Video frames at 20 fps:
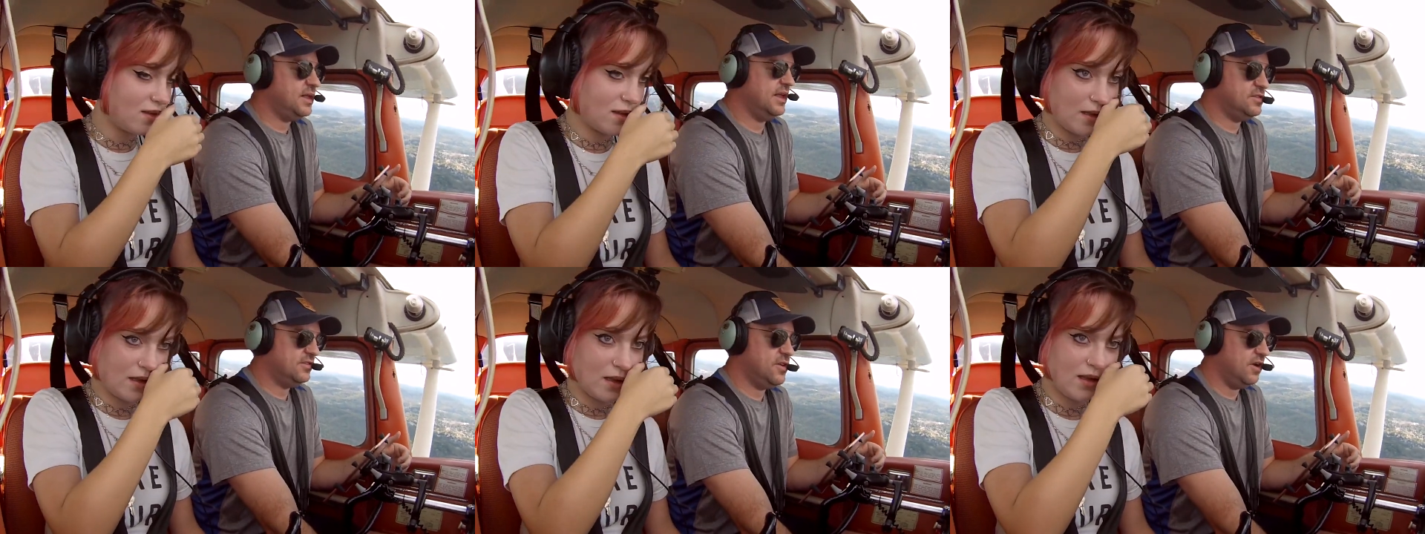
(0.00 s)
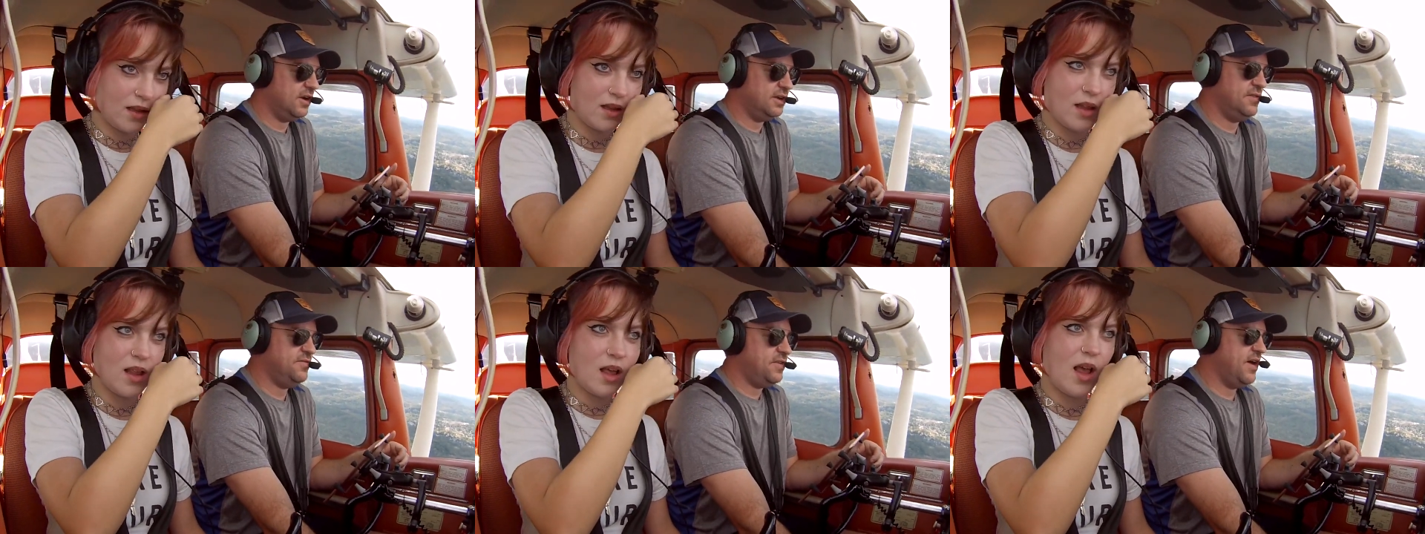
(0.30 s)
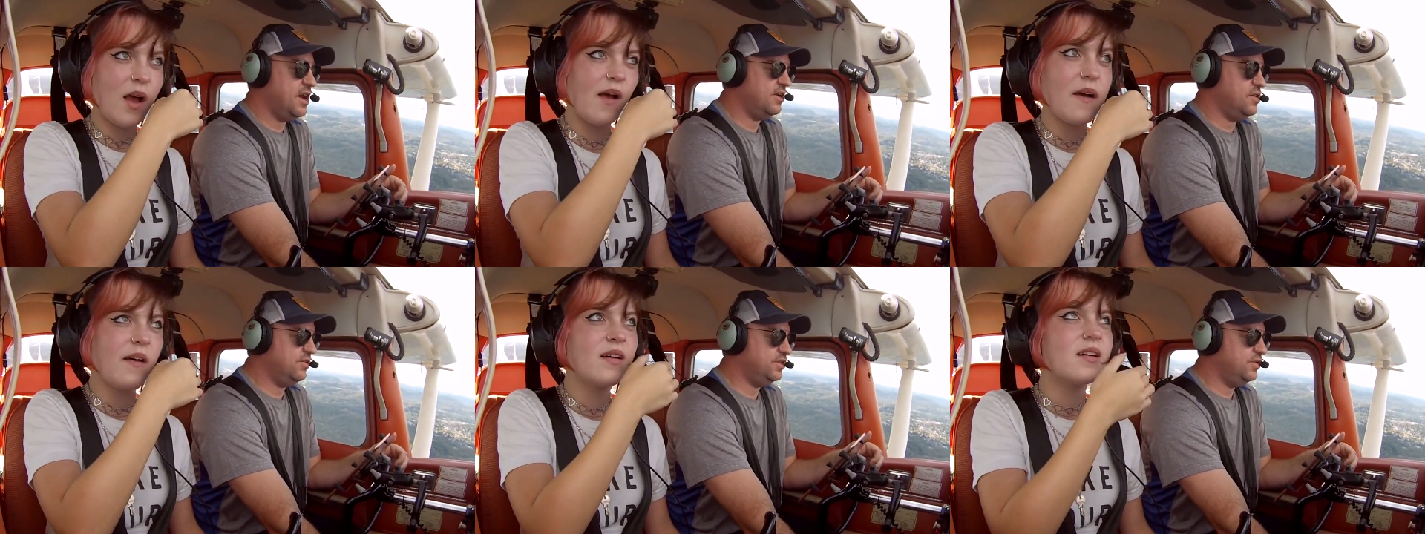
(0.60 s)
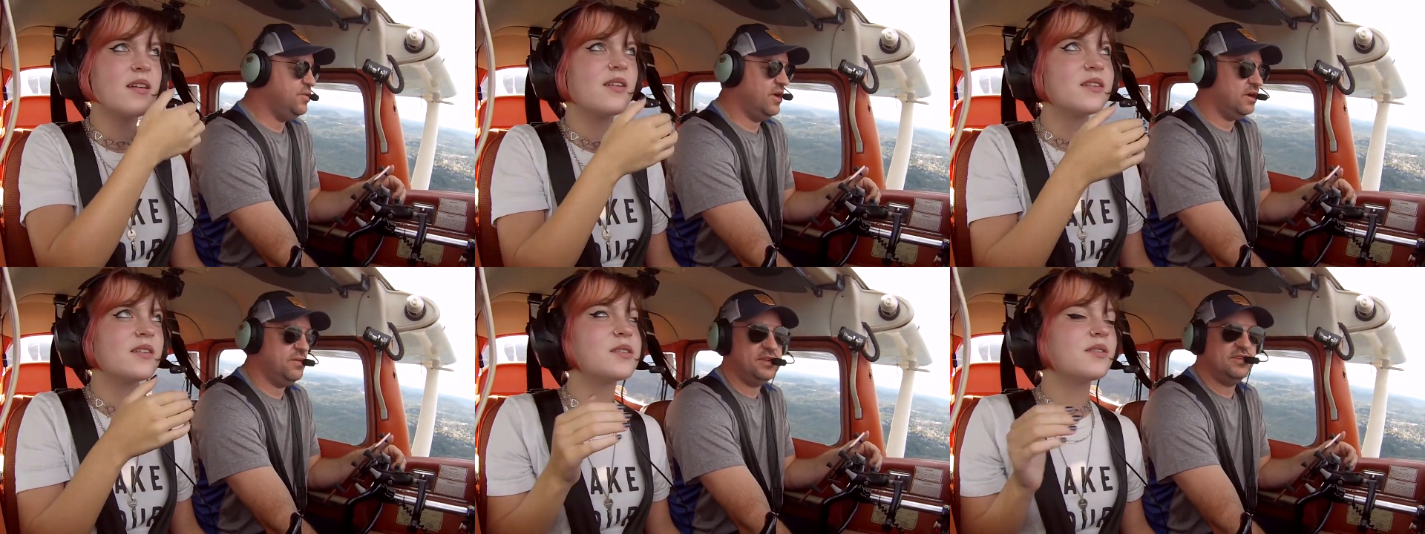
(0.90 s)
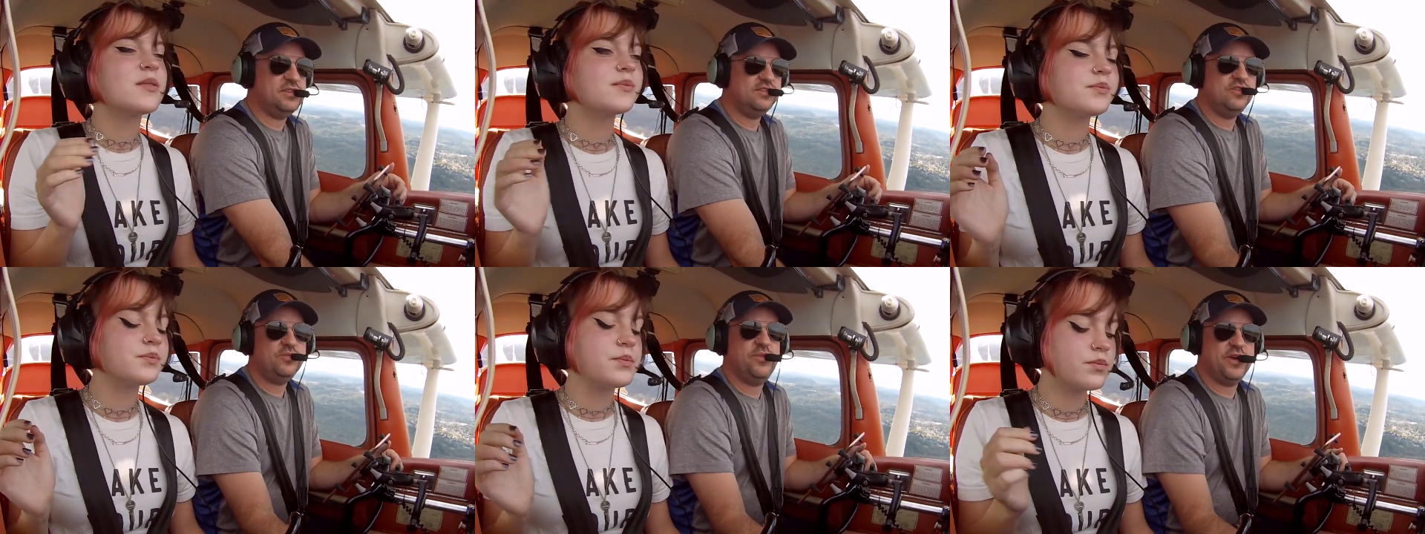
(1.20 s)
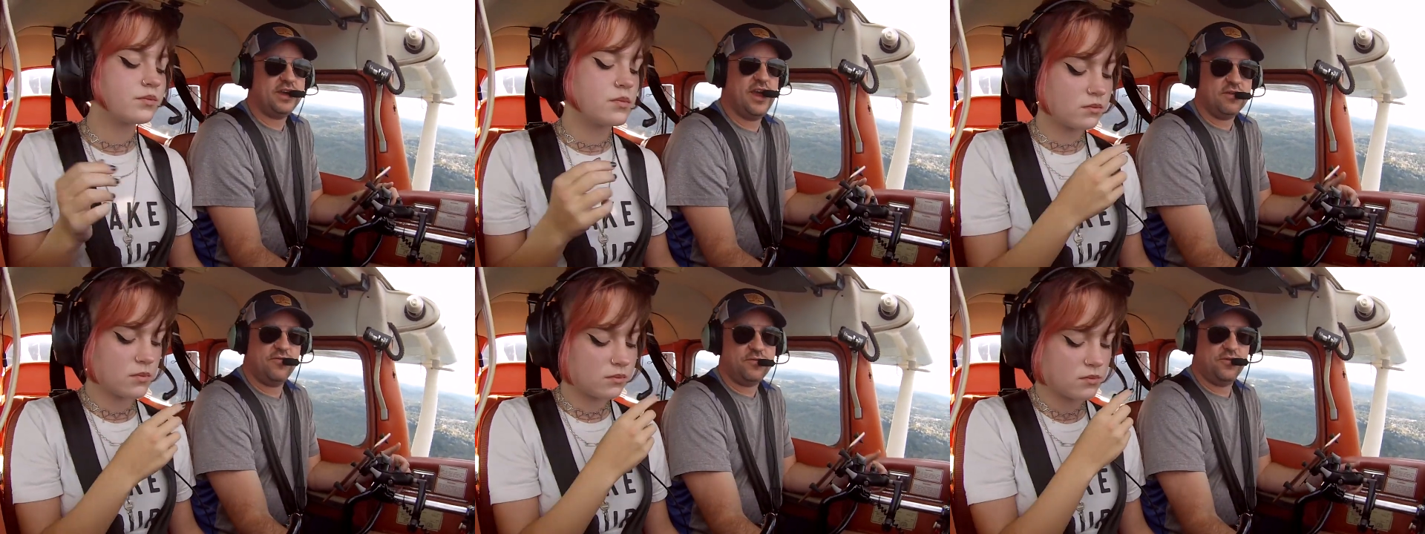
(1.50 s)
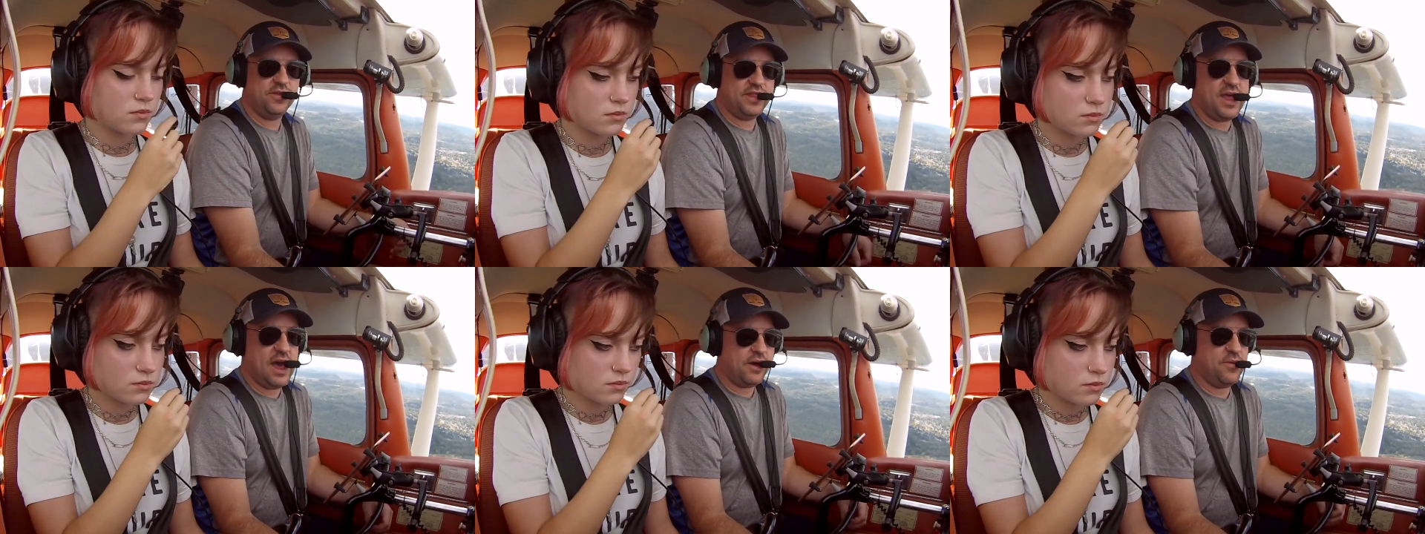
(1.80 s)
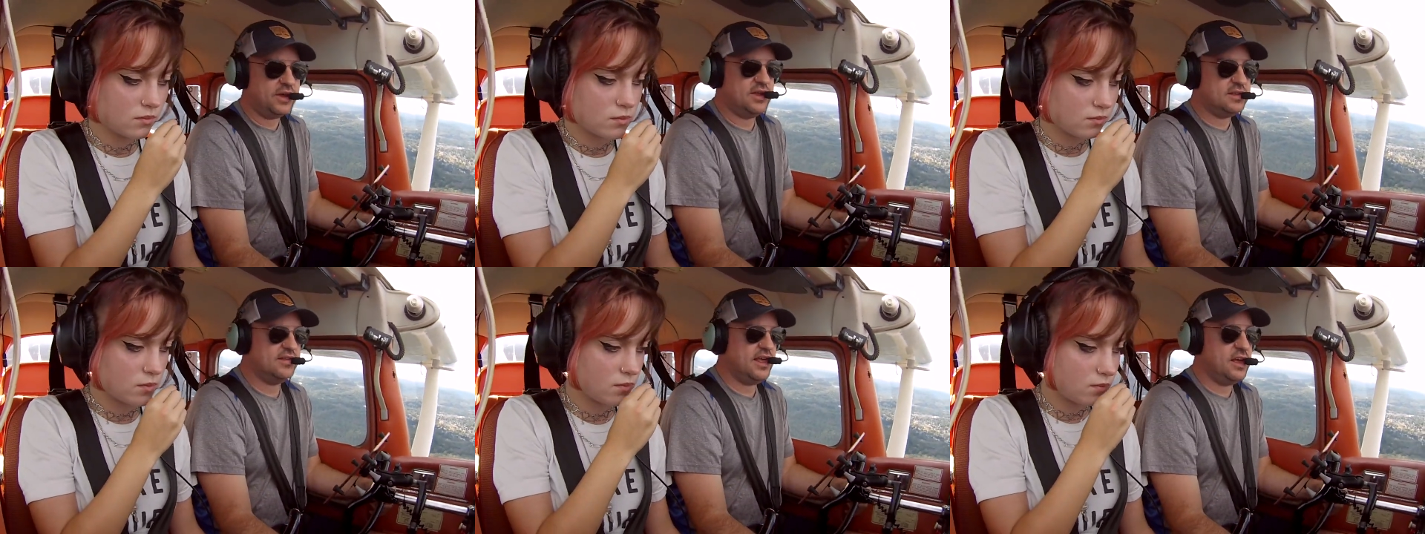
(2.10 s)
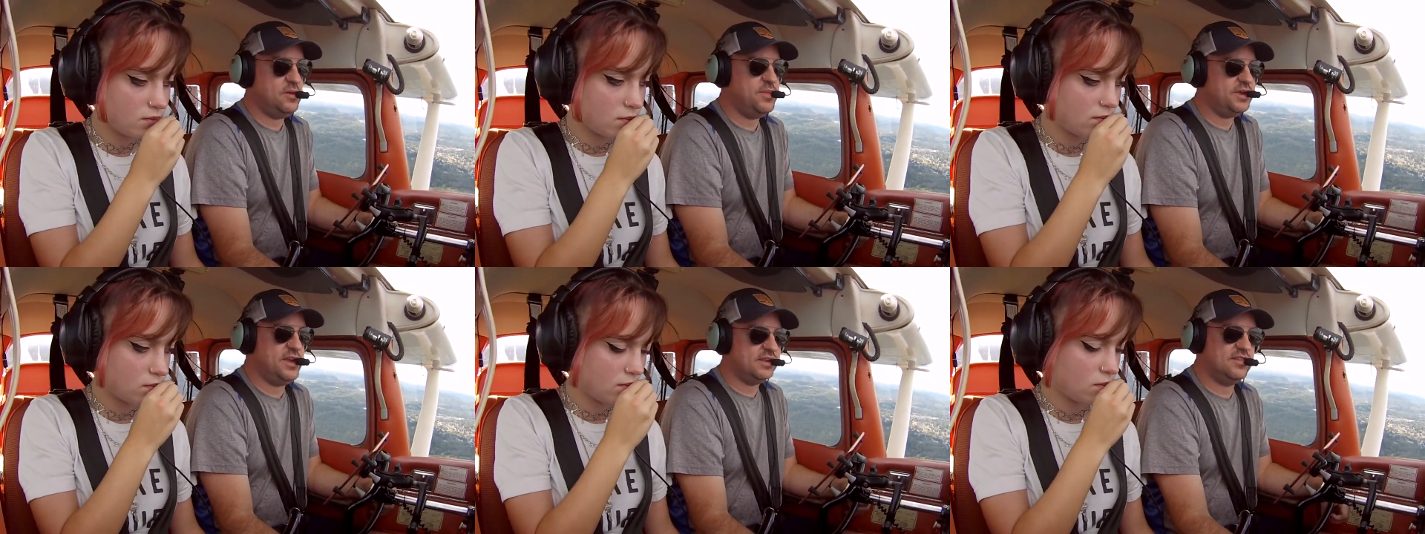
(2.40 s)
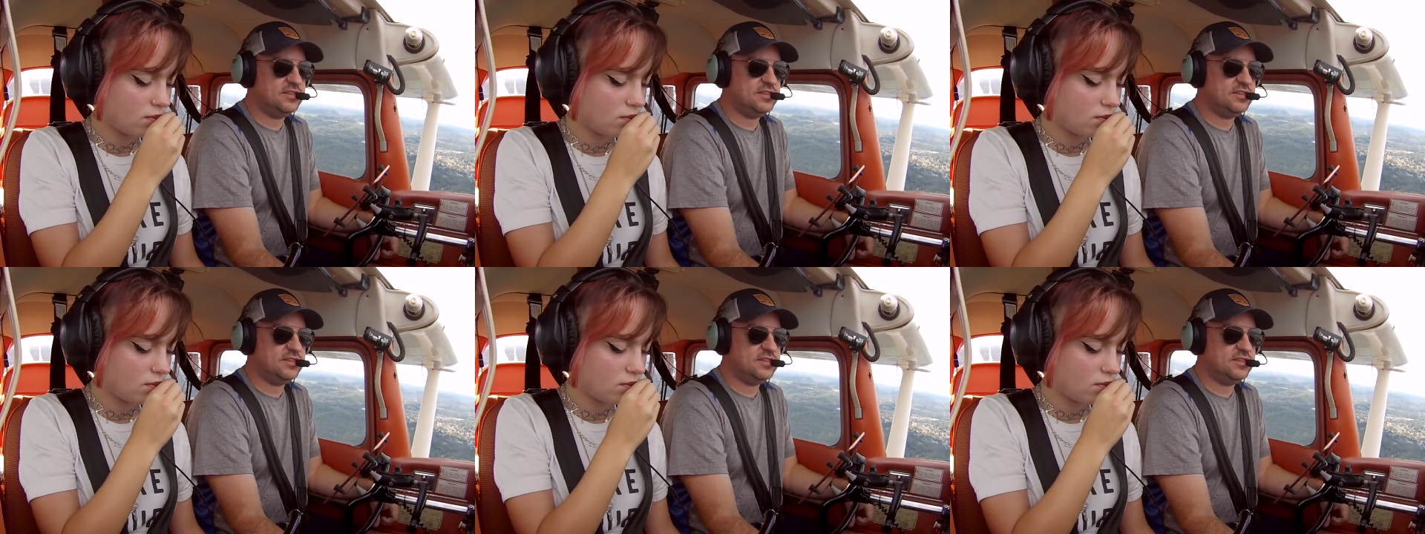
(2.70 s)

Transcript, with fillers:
Speaker 1: That's turning final. And you want to be super careful on that one because that'll be as